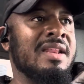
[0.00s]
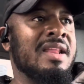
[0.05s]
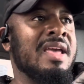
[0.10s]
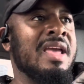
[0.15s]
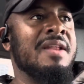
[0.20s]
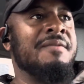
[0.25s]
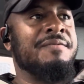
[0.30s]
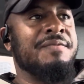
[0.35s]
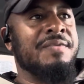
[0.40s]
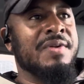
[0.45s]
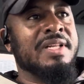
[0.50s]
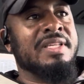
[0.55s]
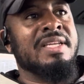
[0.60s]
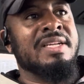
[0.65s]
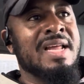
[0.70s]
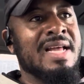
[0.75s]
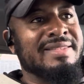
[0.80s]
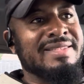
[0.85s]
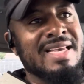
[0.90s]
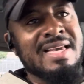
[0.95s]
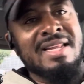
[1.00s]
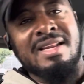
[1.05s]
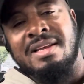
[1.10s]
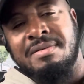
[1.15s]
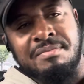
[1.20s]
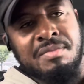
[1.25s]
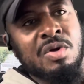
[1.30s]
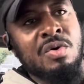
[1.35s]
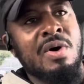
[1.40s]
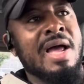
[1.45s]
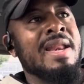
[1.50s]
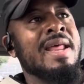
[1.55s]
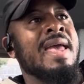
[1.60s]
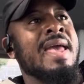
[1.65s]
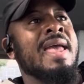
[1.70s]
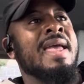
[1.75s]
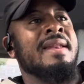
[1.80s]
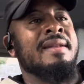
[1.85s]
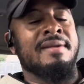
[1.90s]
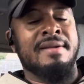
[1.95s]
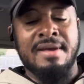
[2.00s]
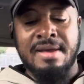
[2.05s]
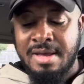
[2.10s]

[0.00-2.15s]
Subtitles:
inflicted that telling blow at the end.